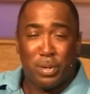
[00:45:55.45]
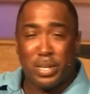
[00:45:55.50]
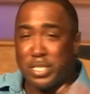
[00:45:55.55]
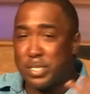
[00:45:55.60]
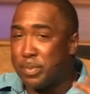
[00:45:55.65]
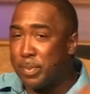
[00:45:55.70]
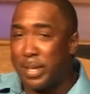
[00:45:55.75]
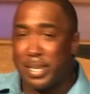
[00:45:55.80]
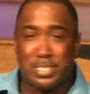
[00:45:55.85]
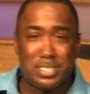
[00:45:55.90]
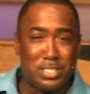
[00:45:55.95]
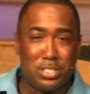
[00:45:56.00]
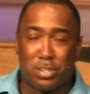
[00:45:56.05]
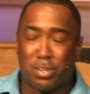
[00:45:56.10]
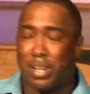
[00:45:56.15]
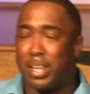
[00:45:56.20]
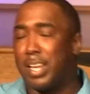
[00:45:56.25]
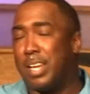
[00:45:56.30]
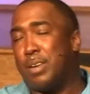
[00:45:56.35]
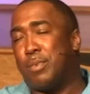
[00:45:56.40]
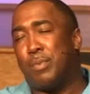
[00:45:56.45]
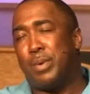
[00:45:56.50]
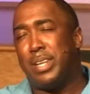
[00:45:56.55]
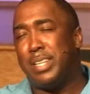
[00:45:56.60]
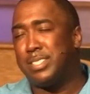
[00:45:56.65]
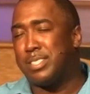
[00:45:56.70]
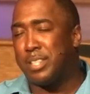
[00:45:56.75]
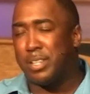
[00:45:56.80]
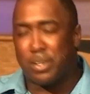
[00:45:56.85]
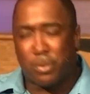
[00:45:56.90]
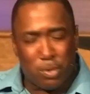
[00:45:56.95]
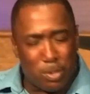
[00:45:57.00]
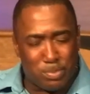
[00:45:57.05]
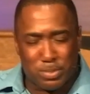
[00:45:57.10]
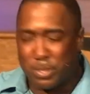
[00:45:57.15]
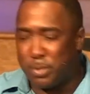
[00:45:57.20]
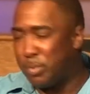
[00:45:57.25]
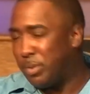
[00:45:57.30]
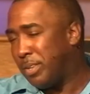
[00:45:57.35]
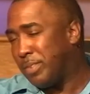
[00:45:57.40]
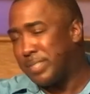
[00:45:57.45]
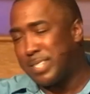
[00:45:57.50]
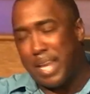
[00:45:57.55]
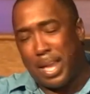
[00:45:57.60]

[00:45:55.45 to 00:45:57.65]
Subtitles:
what he's placed in your hand, what he's equipped you with,